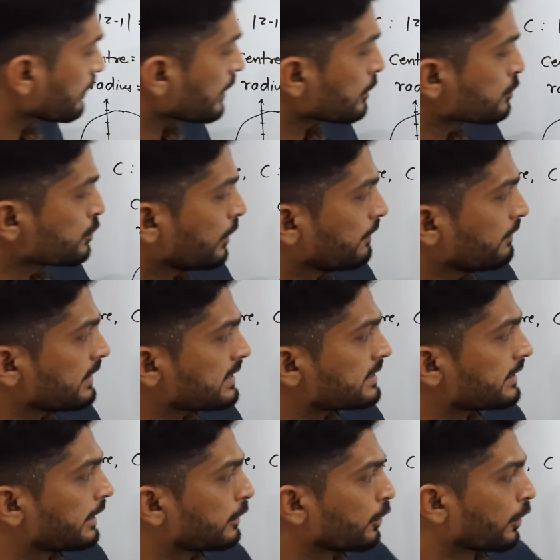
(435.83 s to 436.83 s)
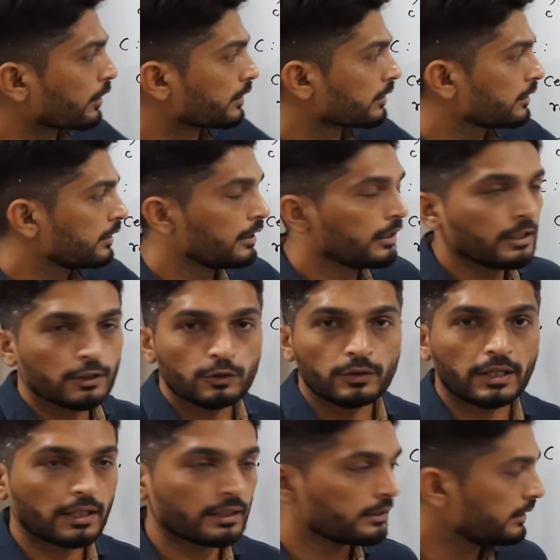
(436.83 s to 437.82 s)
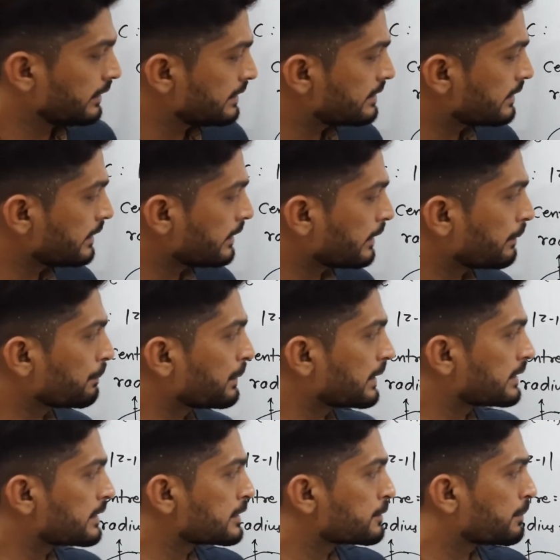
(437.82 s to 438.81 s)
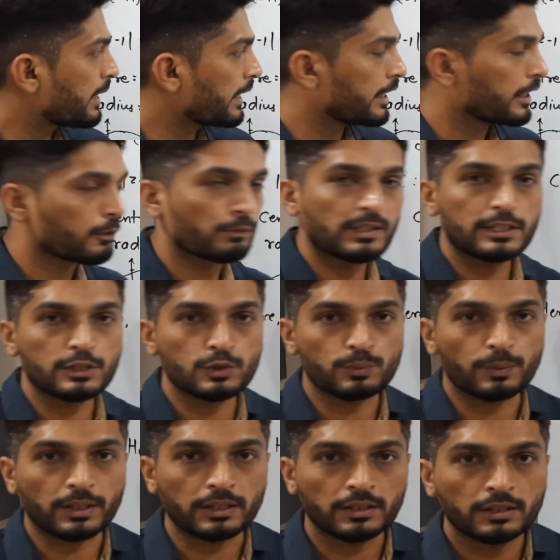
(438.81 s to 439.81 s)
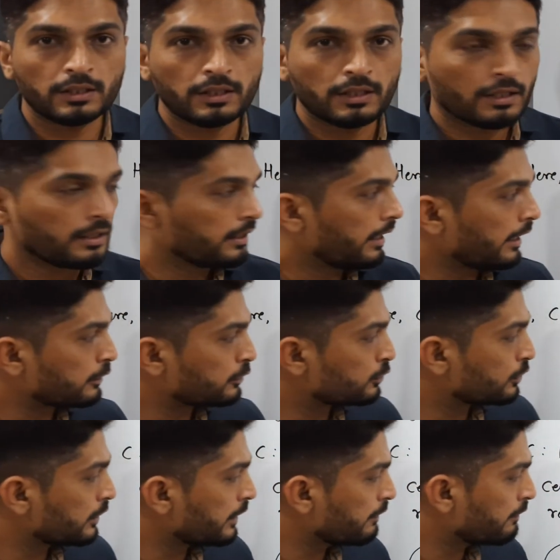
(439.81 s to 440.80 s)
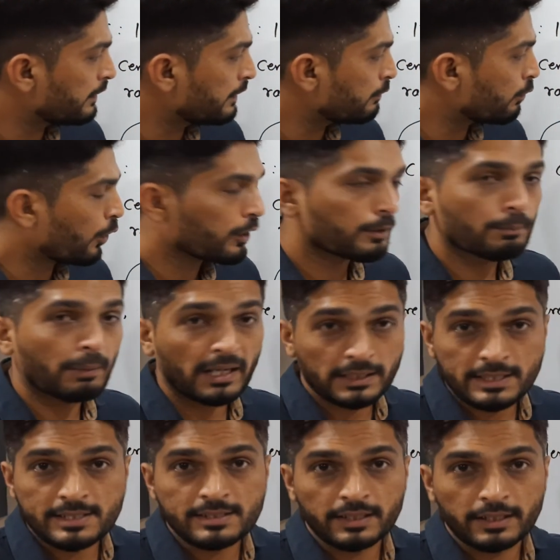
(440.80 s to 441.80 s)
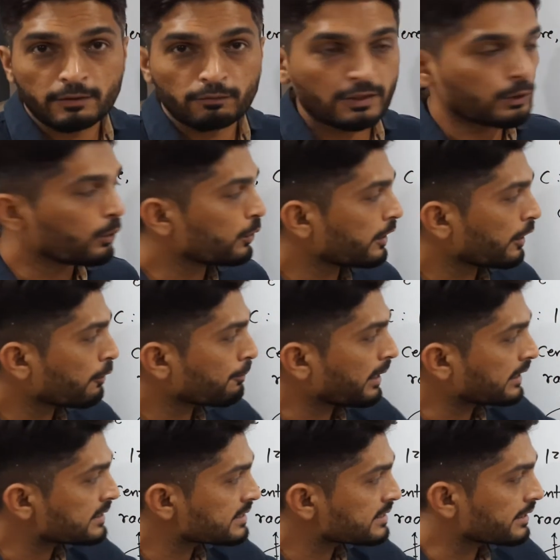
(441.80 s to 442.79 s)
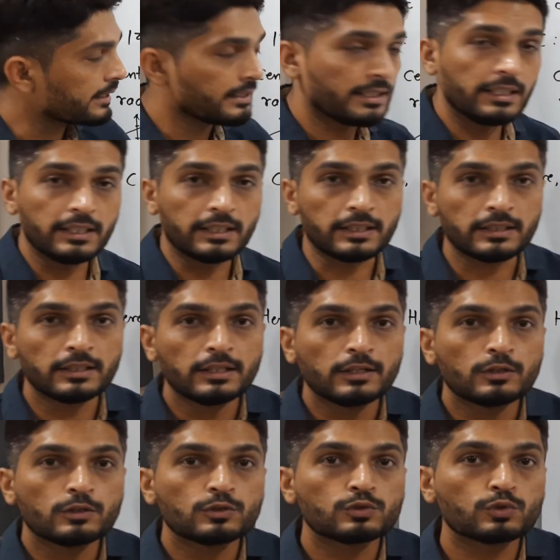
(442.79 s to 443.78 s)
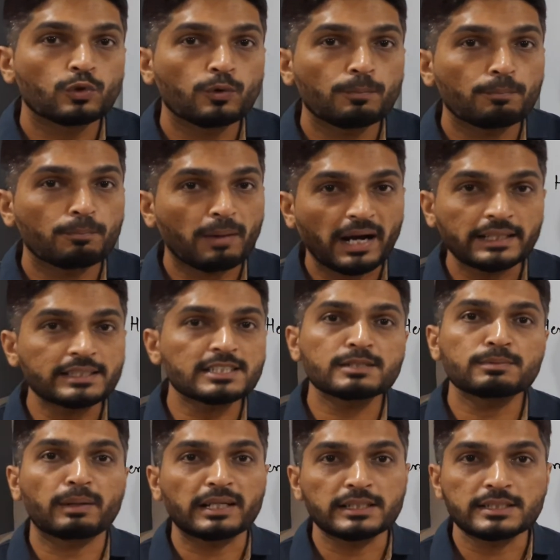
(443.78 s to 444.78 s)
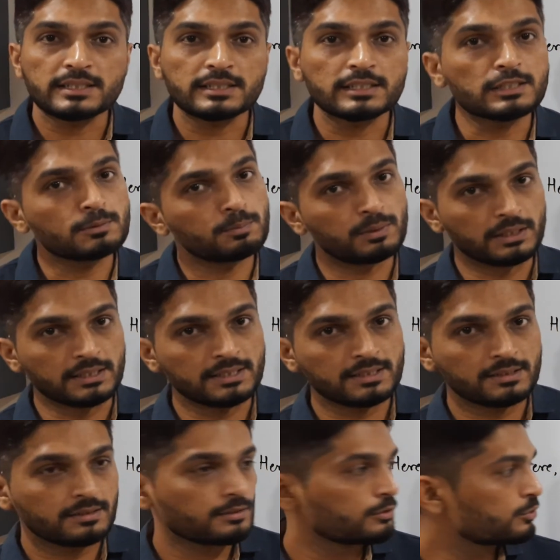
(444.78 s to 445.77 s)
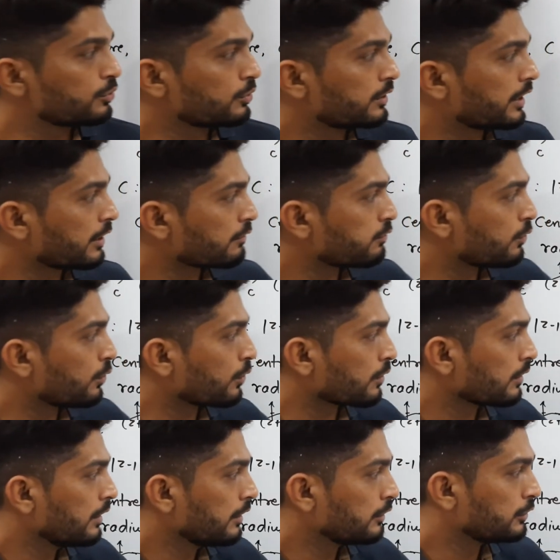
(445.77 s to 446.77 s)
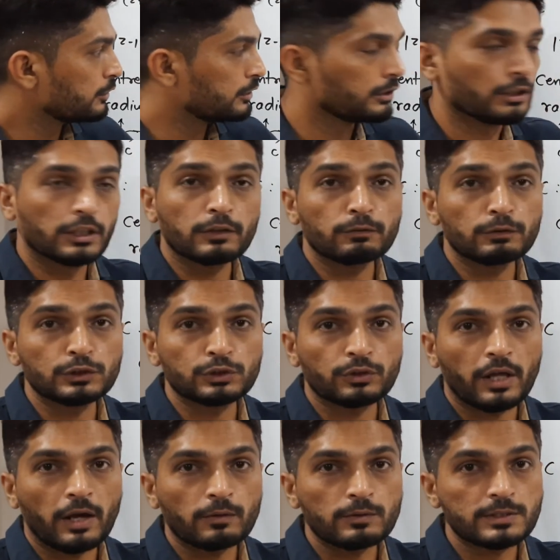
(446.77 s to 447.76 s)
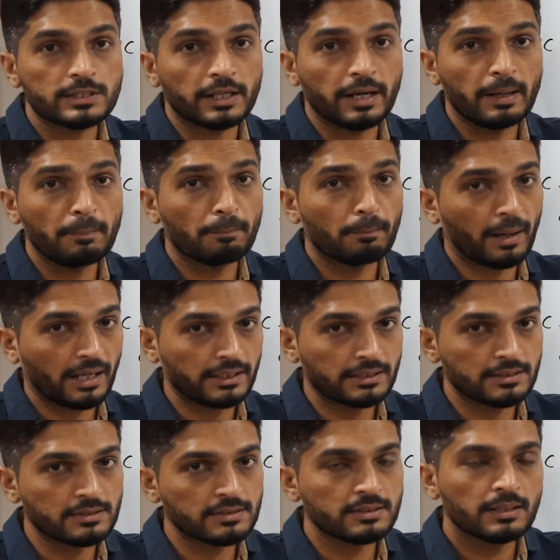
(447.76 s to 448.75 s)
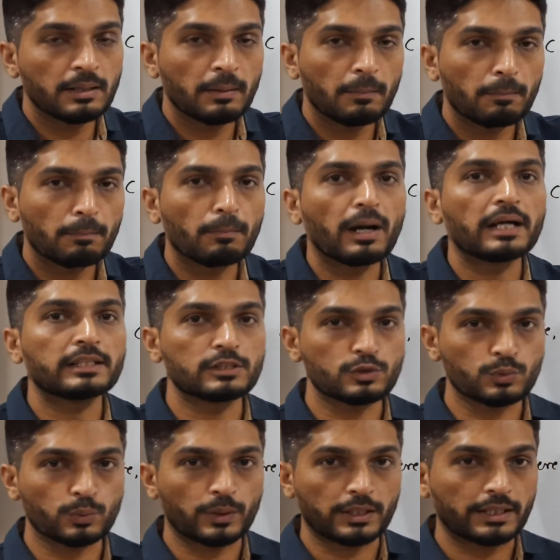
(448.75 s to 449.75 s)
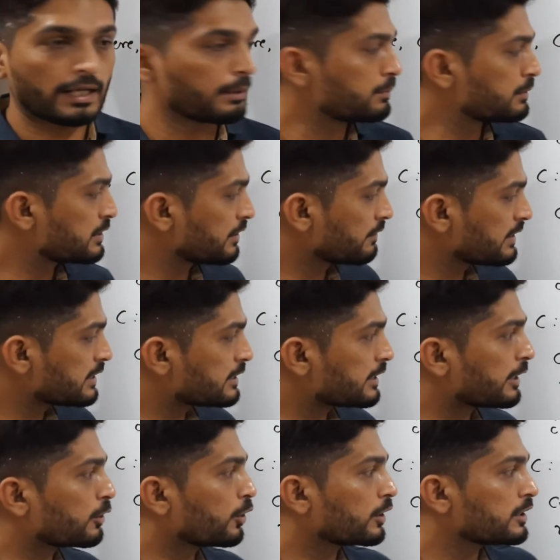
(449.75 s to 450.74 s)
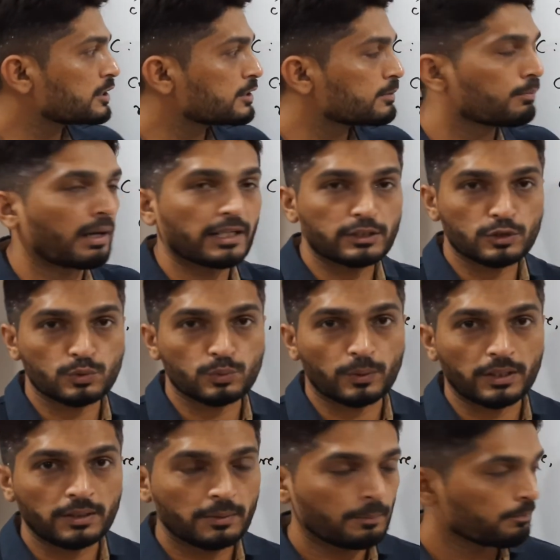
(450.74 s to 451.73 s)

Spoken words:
So over z naught, you can easily compare this bracket with this one. Actually, we want minus sign. We don't have minus sign here. So minus minus is plus. So therefore, here we should have z minus minus 1. That means our z naught is minus 1.